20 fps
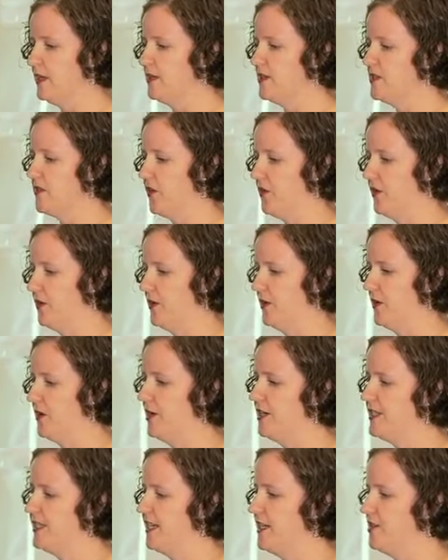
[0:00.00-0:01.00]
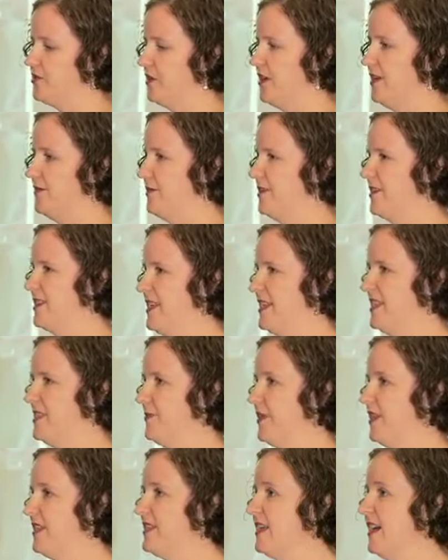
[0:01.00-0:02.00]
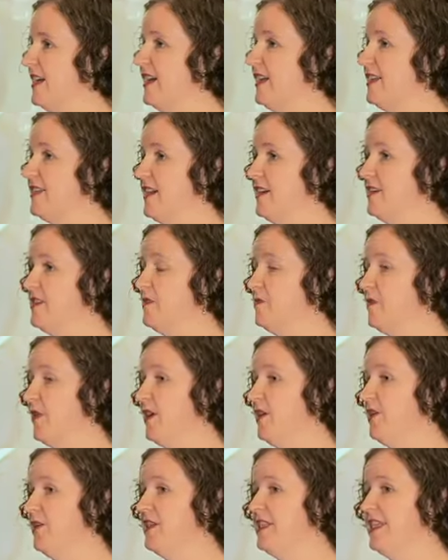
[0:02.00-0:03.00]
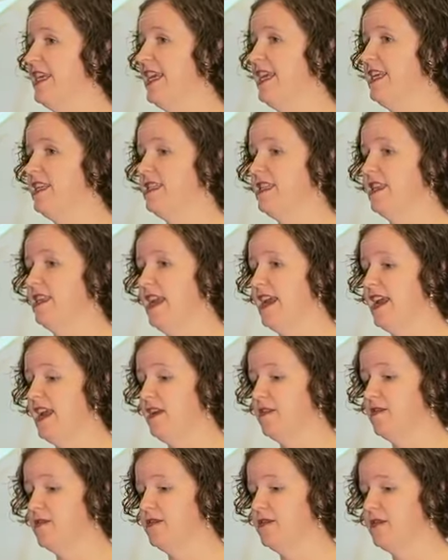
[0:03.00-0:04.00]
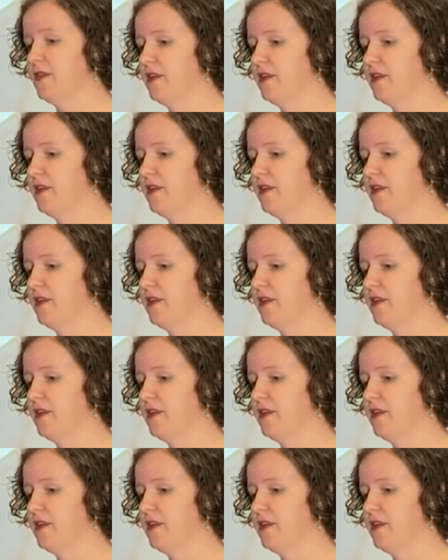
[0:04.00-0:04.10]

So OT driver assessments are conducted by OTs that have